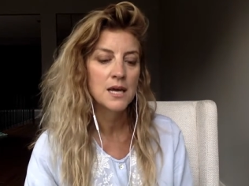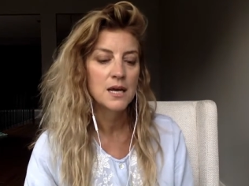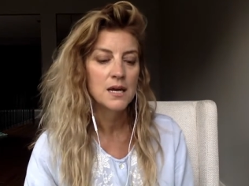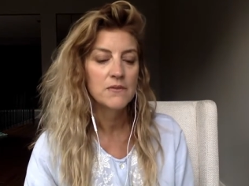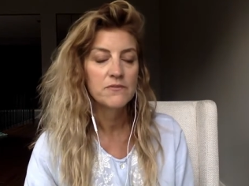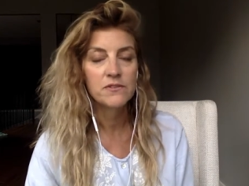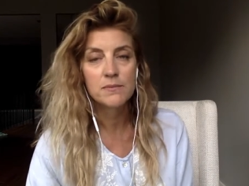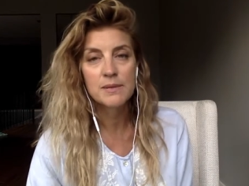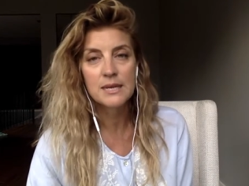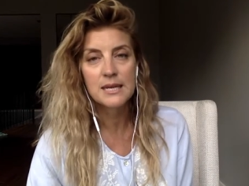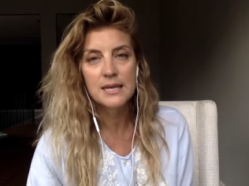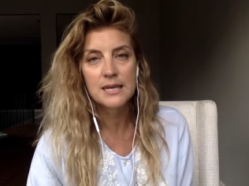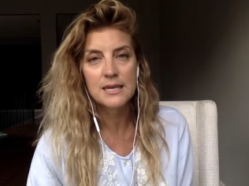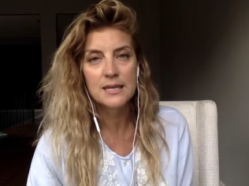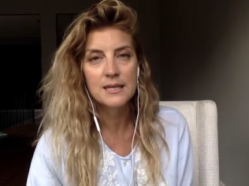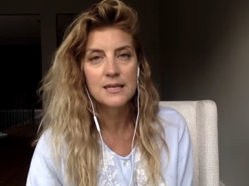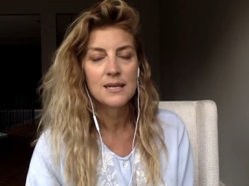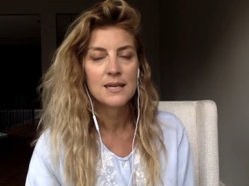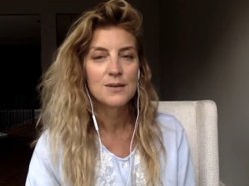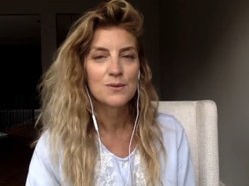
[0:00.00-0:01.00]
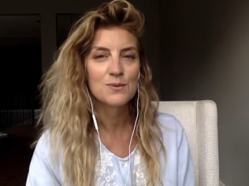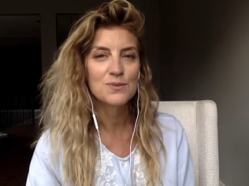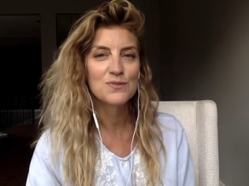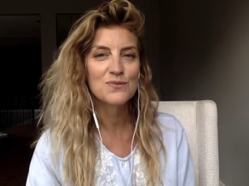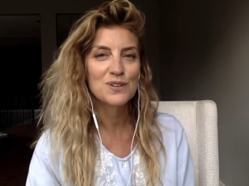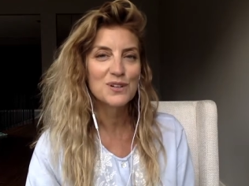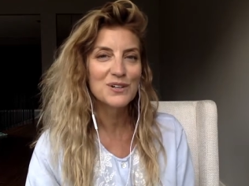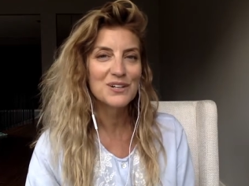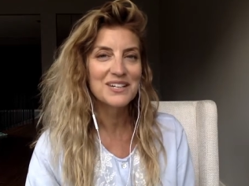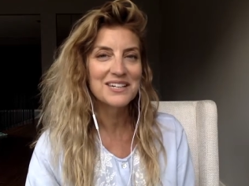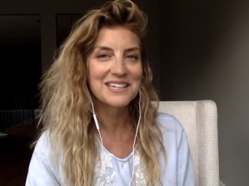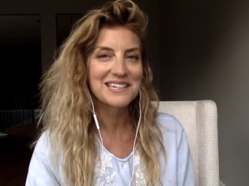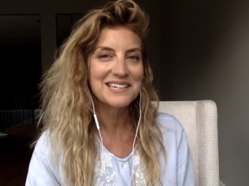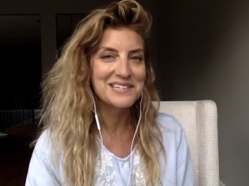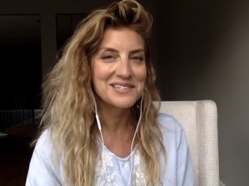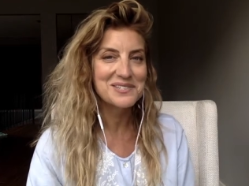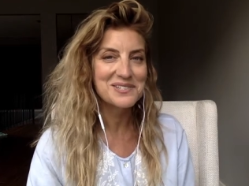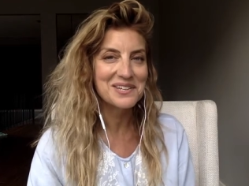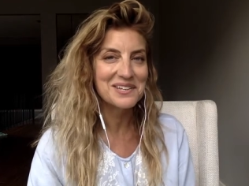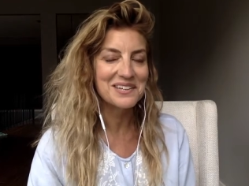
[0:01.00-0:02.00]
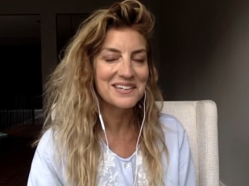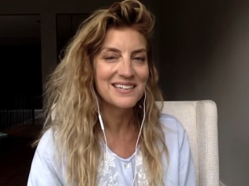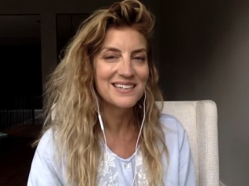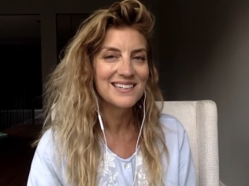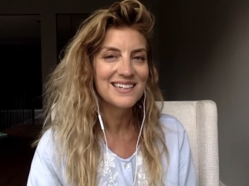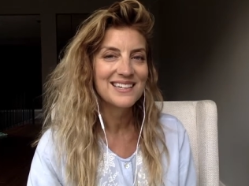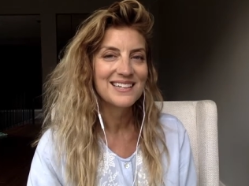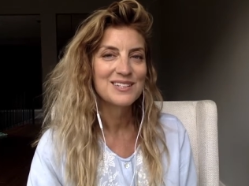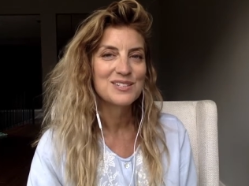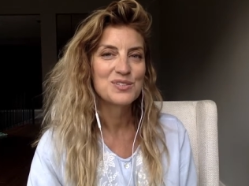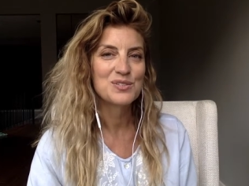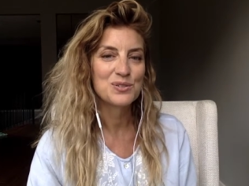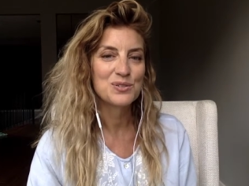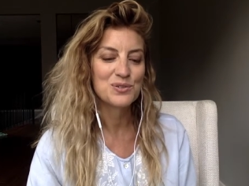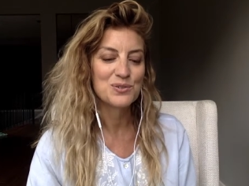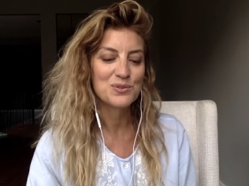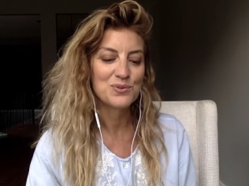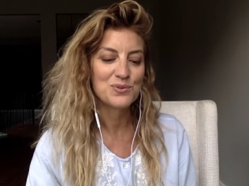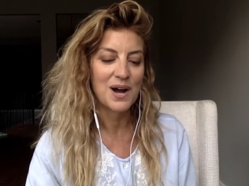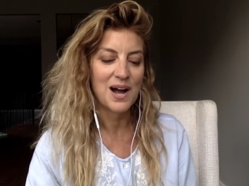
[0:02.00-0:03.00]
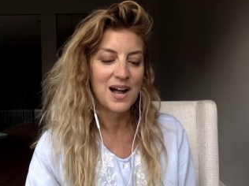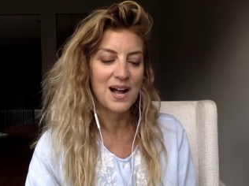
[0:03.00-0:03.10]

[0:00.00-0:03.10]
For me, it was very easy to